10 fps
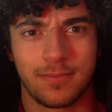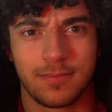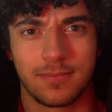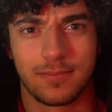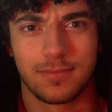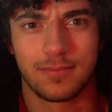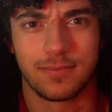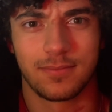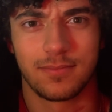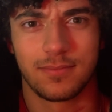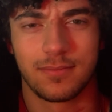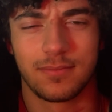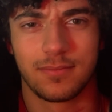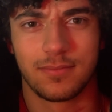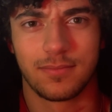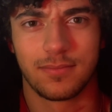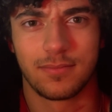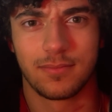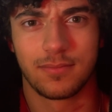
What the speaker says: (no one is talking)